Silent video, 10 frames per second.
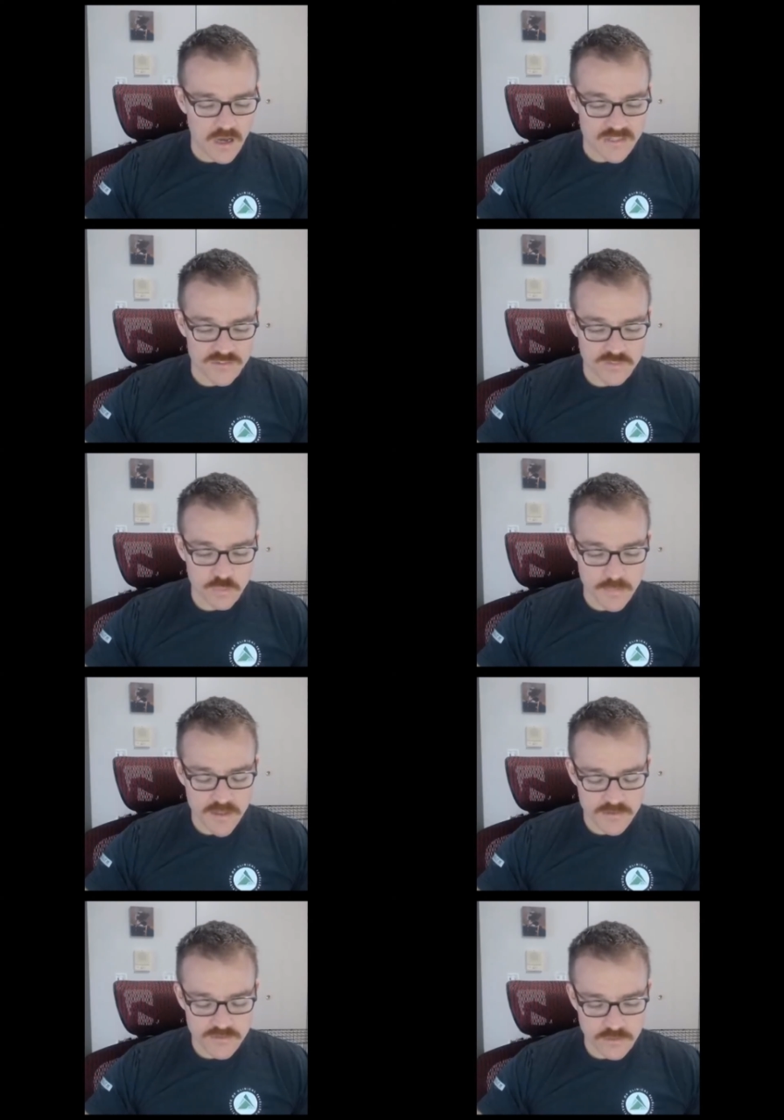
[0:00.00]
on
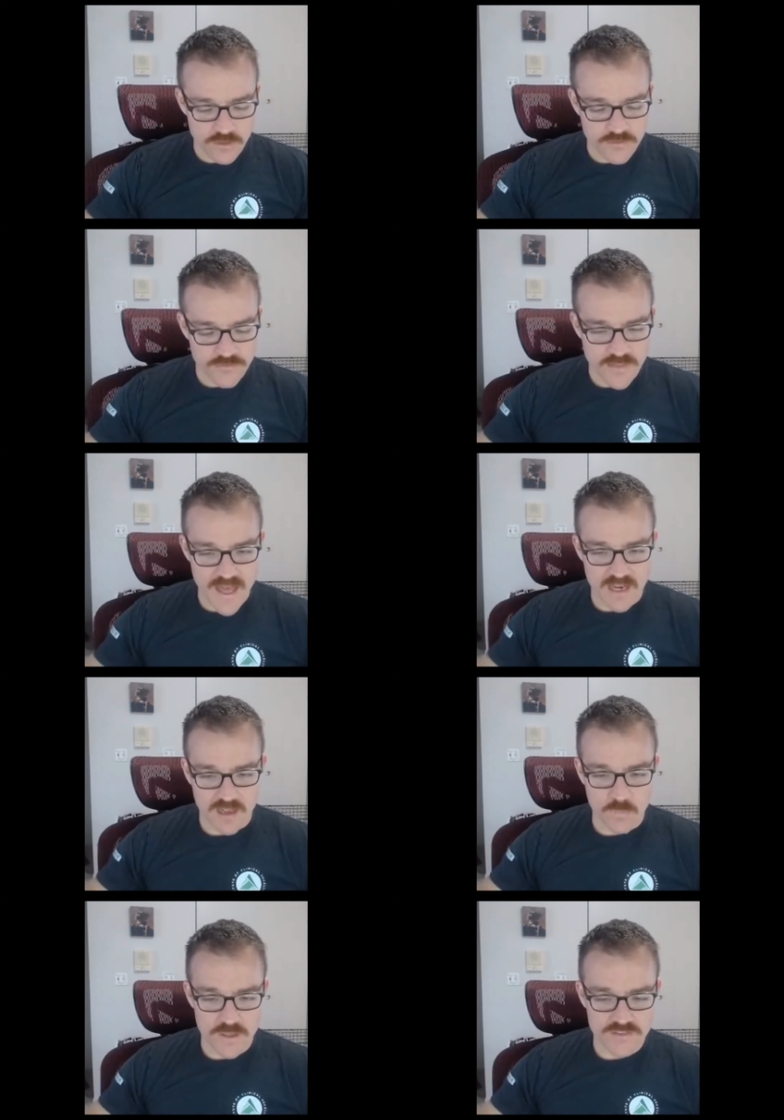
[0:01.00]
swimming, so look for that
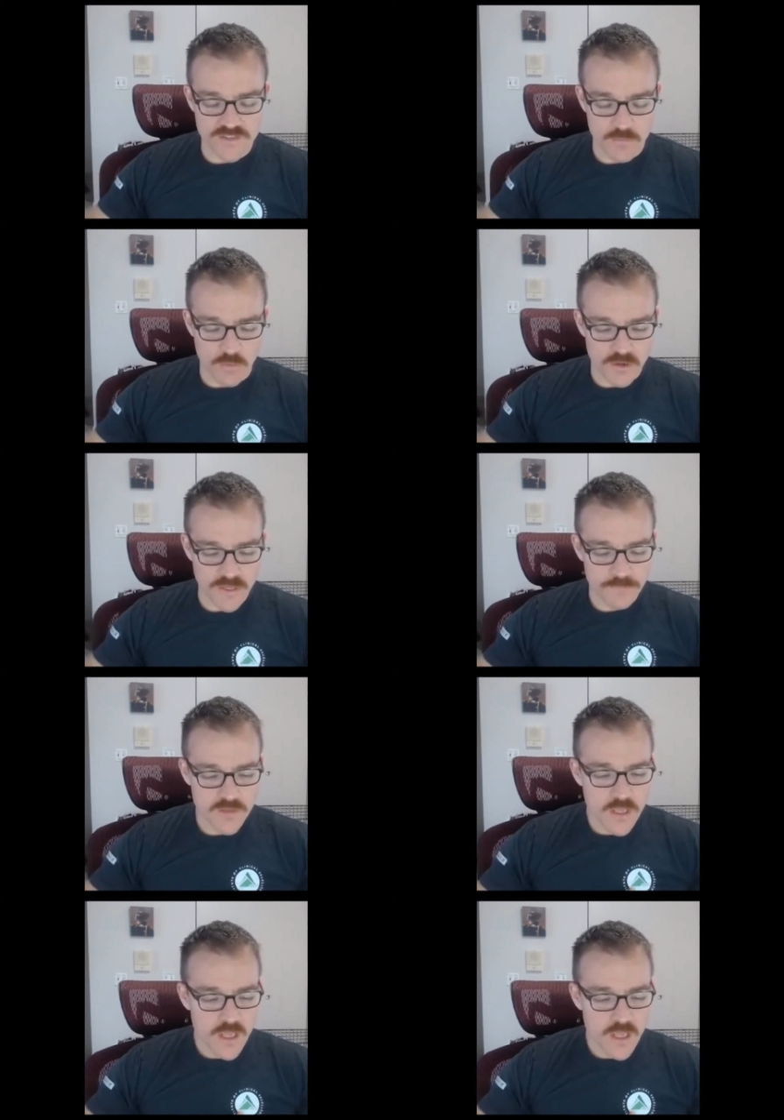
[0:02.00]
on Wednesday morning.